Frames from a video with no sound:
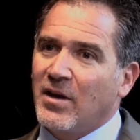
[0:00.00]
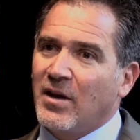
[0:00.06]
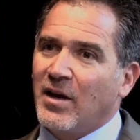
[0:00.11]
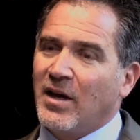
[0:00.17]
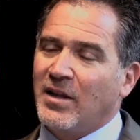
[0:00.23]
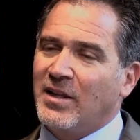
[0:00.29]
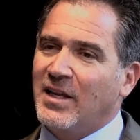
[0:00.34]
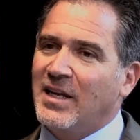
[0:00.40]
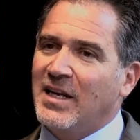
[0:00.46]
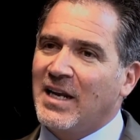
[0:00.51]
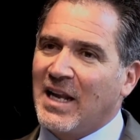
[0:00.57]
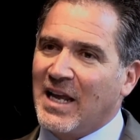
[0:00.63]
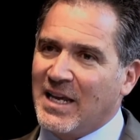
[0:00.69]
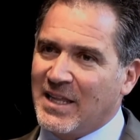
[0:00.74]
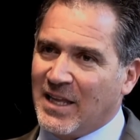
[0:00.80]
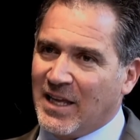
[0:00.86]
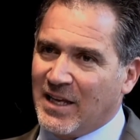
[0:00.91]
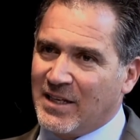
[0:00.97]
And they didn't
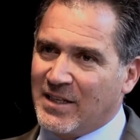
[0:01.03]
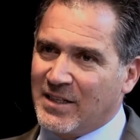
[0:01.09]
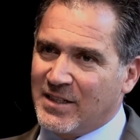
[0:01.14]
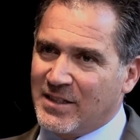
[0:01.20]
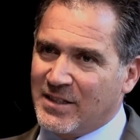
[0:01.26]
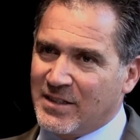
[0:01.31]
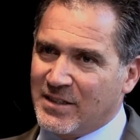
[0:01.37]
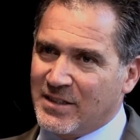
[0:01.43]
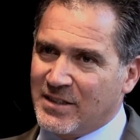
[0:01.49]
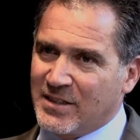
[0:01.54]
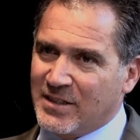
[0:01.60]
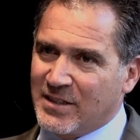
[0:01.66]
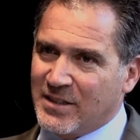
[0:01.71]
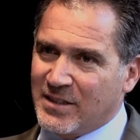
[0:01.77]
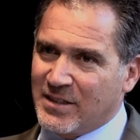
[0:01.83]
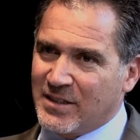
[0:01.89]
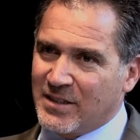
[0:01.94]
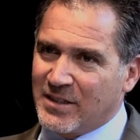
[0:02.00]
like that.
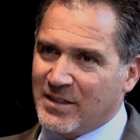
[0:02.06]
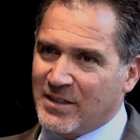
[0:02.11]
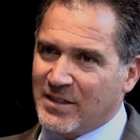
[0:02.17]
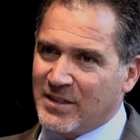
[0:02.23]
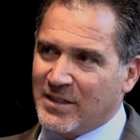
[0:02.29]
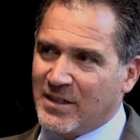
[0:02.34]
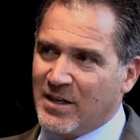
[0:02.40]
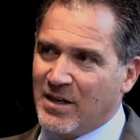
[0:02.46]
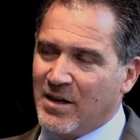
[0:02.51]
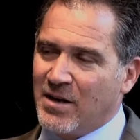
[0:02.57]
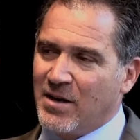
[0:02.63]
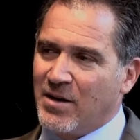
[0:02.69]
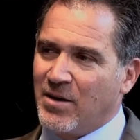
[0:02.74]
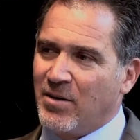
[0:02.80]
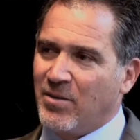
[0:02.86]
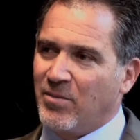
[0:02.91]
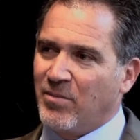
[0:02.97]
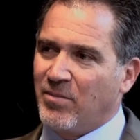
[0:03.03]

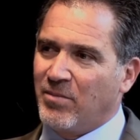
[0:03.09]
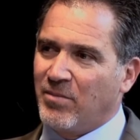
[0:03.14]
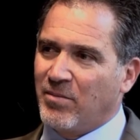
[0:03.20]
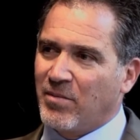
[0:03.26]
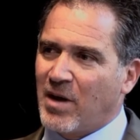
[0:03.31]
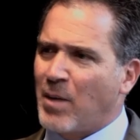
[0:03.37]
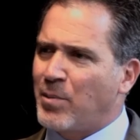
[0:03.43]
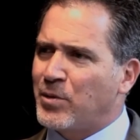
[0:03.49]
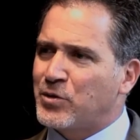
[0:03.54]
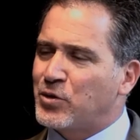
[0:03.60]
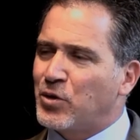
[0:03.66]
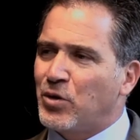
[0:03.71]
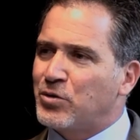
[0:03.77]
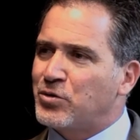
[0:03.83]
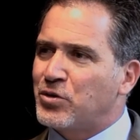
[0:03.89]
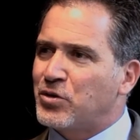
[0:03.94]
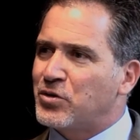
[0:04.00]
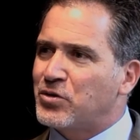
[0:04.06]
A couple of
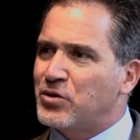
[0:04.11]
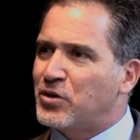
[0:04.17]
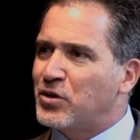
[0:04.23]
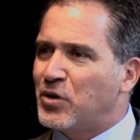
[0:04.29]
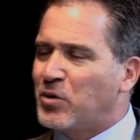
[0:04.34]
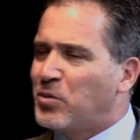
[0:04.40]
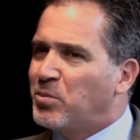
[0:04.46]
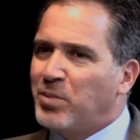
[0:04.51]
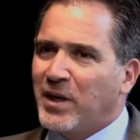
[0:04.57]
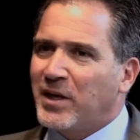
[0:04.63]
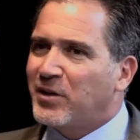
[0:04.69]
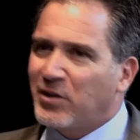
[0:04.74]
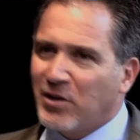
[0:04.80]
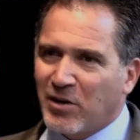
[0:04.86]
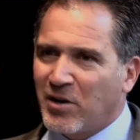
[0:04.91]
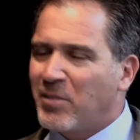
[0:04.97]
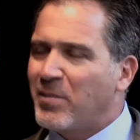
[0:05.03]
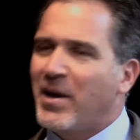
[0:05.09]
soldiers, begged
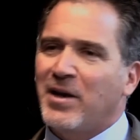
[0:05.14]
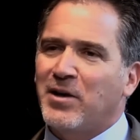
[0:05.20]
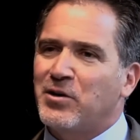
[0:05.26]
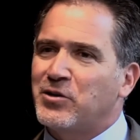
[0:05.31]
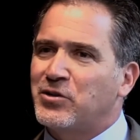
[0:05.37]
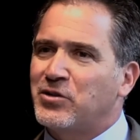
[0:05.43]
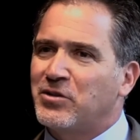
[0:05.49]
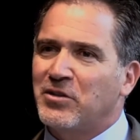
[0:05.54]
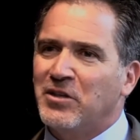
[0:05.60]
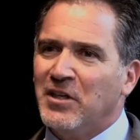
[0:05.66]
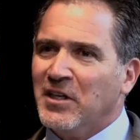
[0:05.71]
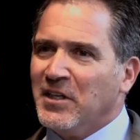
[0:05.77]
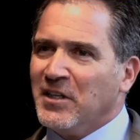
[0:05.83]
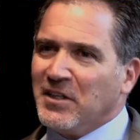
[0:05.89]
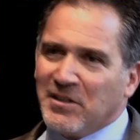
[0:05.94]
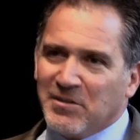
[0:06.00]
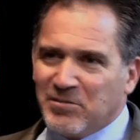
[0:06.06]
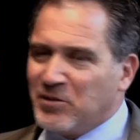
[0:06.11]
their commanders to,
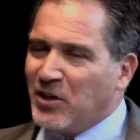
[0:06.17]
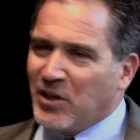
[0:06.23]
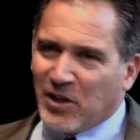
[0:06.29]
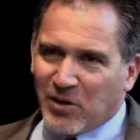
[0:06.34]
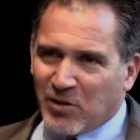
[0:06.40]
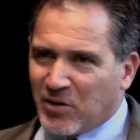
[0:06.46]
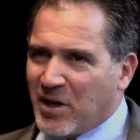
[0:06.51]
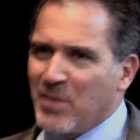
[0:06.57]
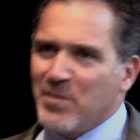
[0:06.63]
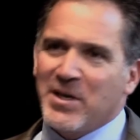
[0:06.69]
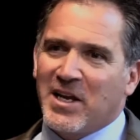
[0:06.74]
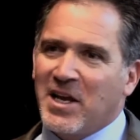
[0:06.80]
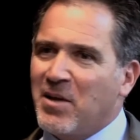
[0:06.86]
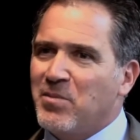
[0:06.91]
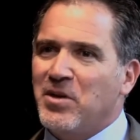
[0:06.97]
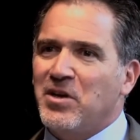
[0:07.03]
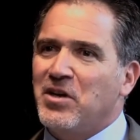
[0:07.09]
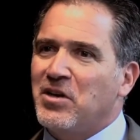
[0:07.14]
come and
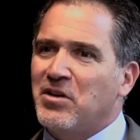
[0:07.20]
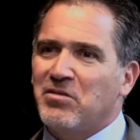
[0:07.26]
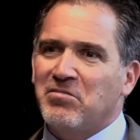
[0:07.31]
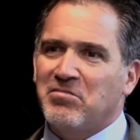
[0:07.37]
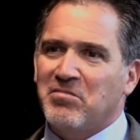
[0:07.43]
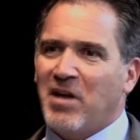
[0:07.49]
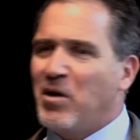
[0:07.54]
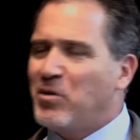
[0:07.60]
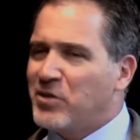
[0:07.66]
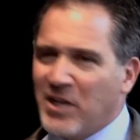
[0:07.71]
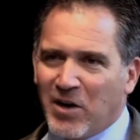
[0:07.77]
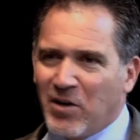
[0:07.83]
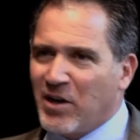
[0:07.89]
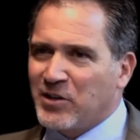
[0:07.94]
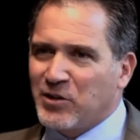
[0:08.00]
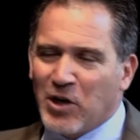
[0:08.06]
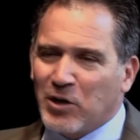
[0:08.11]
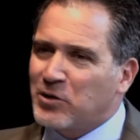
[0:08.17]
get me, and how dare
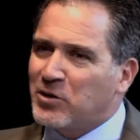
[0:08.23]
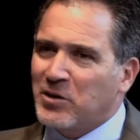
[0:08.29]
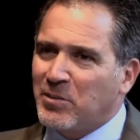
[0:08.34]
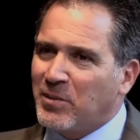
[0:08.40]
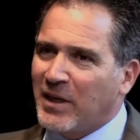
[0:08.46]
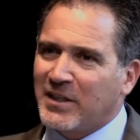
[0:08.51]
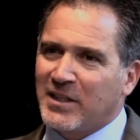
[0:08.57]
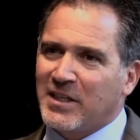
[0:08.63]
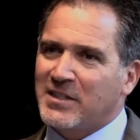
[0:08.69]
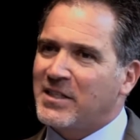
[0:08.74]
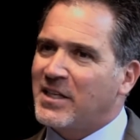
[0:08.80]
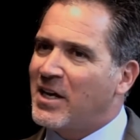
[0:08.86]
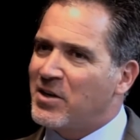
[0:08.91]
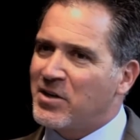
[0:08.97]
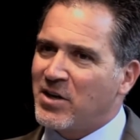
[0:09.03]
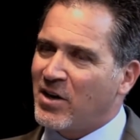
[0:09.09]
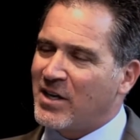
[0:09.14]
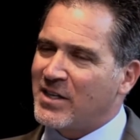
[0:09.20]
I talk to them like this, and how
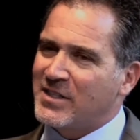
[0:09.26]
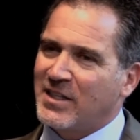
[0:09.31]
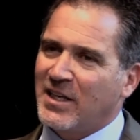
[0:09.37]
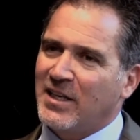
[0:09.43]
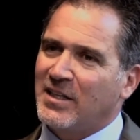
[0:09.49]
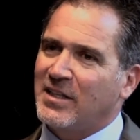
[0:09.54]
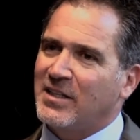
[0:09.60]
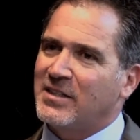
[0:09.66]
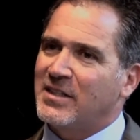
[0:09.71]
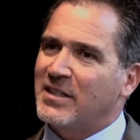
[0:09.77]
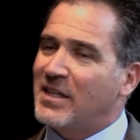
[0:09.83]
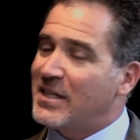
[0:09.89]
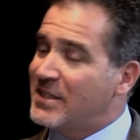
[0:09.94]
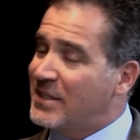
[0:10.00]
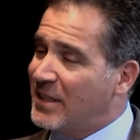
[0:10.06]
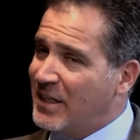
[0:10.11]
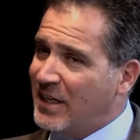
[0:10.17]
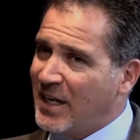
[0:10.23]
dare I say this. And I
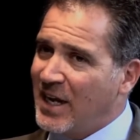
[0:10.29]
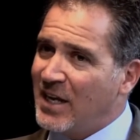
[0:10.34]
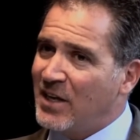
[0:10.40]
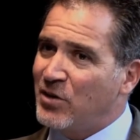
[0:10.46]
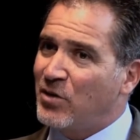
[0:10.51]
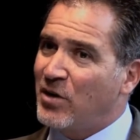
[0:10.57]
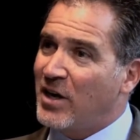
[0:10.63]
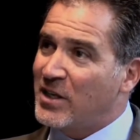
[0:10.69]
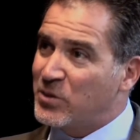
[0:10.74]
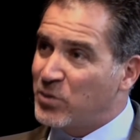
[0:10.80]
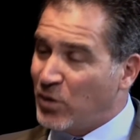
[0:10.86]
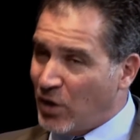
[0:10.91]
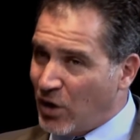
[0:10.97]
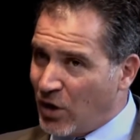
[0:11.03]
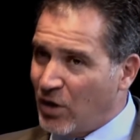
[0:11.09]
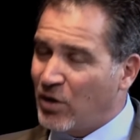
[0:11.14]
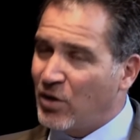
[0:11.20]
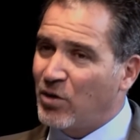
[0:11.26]
said it again, you guys will
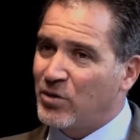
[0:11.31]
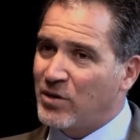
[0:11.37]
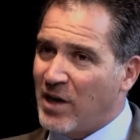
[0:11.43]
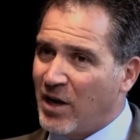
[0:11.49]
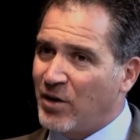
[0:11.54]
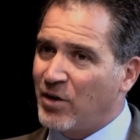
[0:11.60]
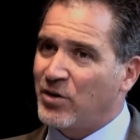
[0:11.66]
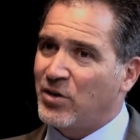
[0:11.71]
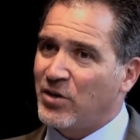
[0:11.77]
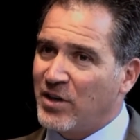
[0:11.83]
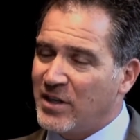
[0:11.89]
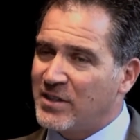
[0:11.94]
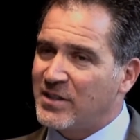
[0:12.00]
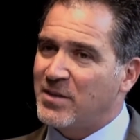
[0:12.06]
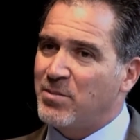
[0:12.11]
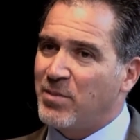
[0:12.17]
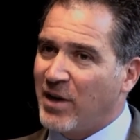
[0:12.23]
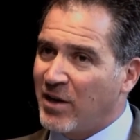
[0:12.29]
all go down on your knees
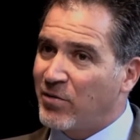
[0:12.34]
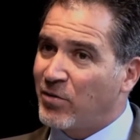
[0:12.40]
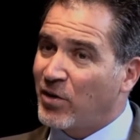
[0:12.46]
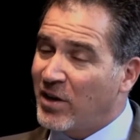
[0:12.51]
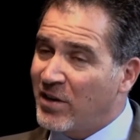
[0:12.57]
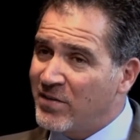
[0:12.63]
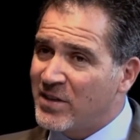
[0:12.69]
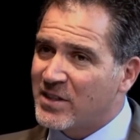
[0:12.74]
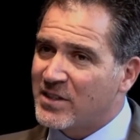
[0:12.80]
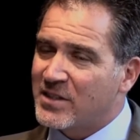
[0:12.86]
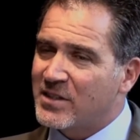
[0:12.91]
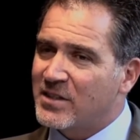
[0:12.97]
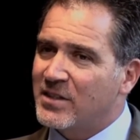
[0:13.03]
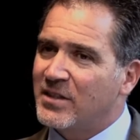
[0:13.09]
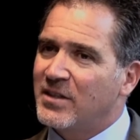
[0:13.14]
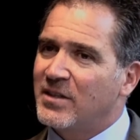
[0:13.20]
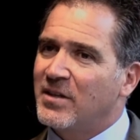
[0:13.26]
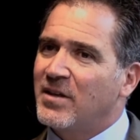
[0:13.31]
and beg forgiveness
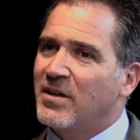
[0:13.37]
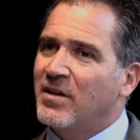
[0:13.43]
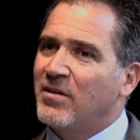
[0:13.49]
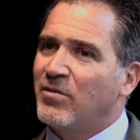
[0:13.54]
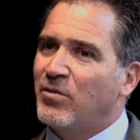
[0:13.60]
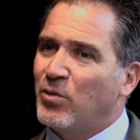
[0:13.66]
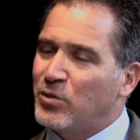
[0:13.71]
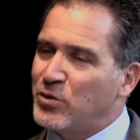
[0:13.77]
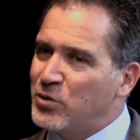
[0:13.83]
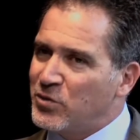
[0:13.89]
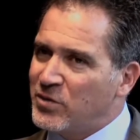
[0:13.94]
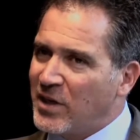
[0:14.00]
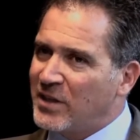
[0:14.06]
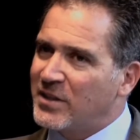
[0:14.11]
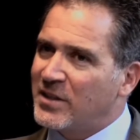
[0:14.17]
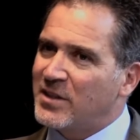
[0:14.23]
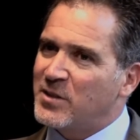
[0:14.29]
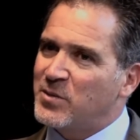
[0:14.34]
for what you've
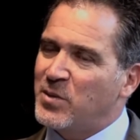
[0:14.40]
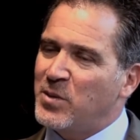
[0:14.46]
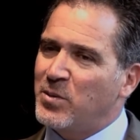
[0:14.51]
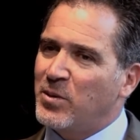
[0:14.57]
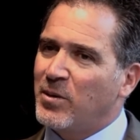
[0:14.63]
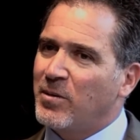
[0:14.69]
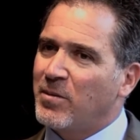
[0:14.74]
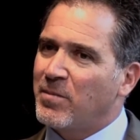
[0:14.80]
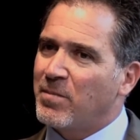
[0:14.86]
done to these people.